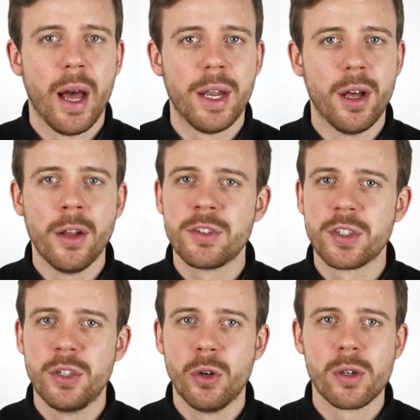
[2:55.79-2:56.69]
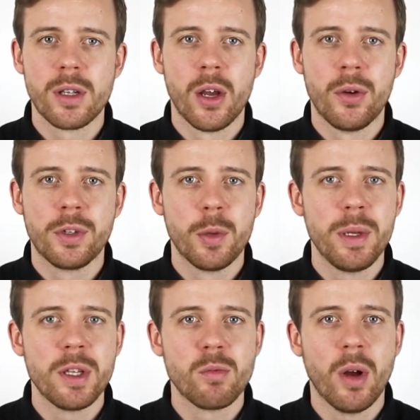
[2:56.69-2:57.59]
An unsecured loan could
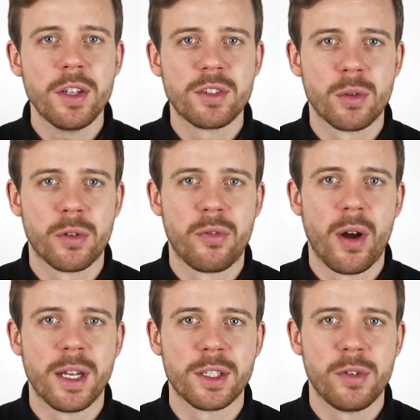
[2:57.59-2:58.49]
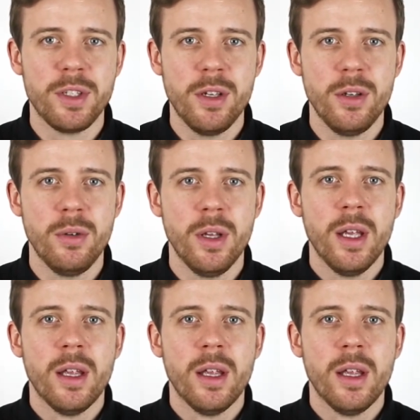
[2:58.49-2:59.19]
be the right sort of finance for you